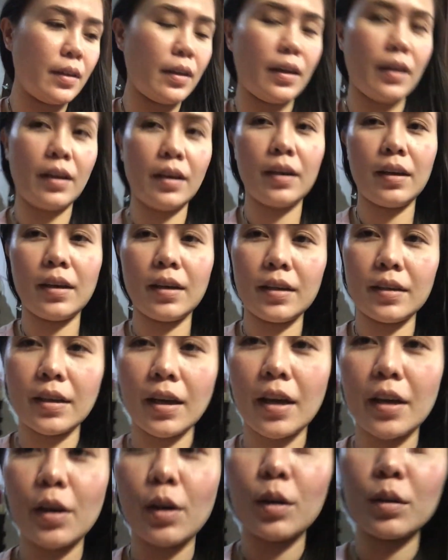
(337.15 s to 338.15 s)
And
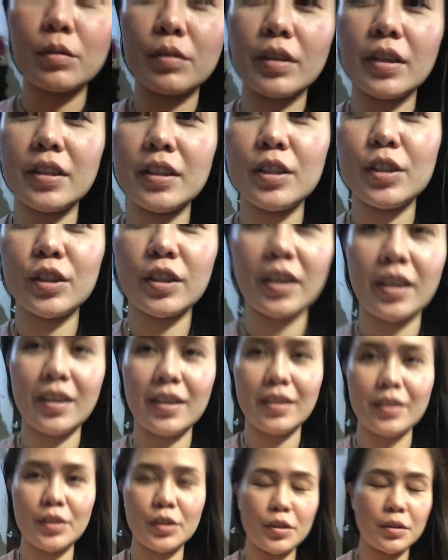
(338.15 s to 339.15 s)
I already
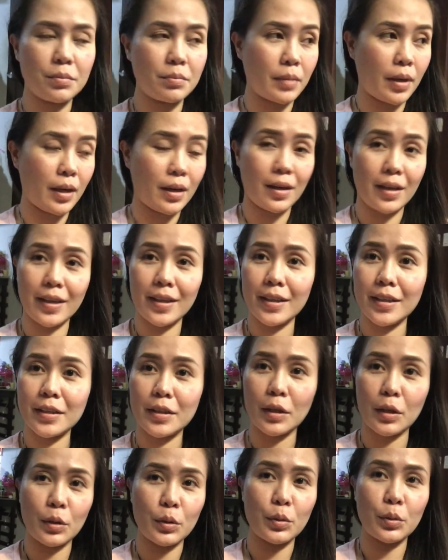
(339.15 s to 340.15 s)
changed my
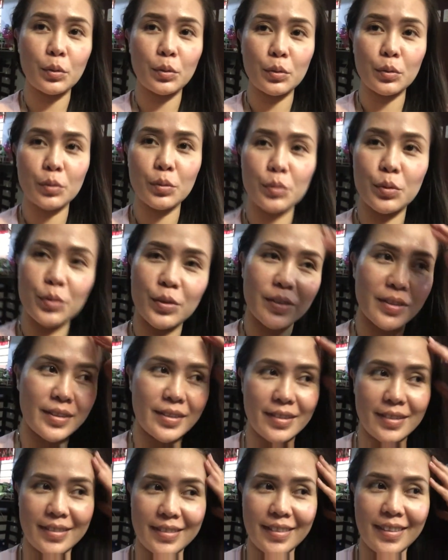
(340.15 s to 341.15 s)

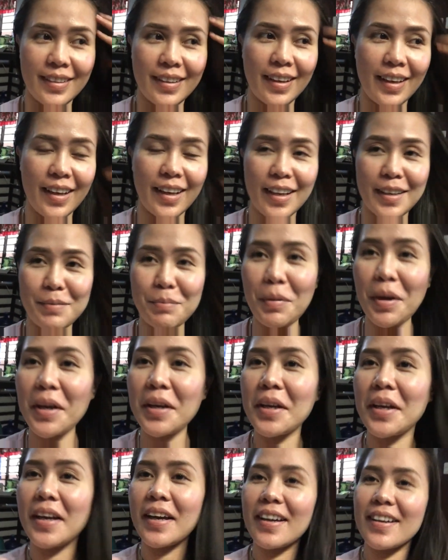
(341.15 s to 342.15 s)
clothes and
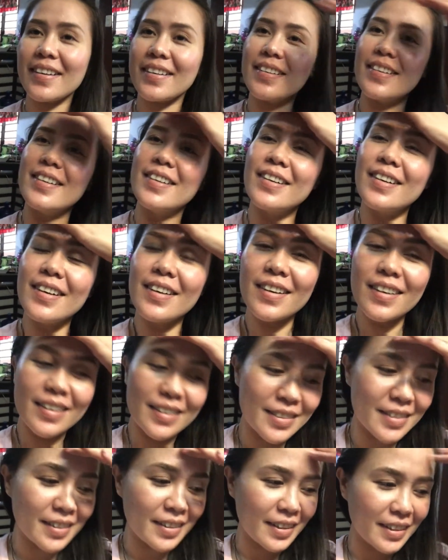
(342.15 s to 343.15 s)
my head.
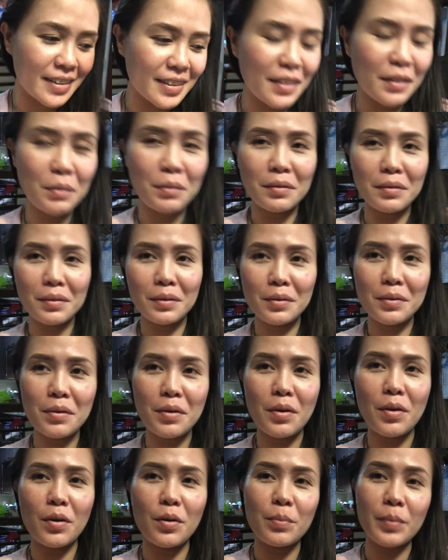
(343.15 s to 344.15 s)
Ang sakit ng ulo
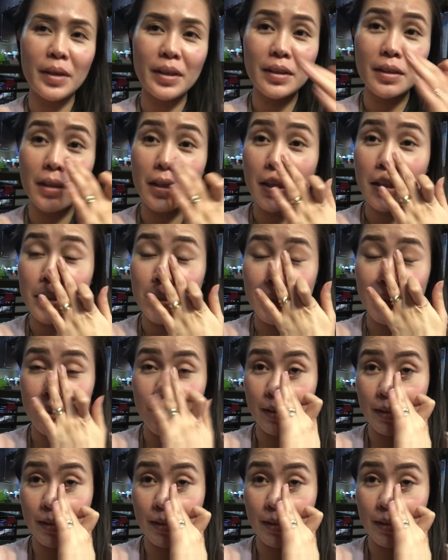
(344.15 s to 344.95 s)
ko. Oh my god.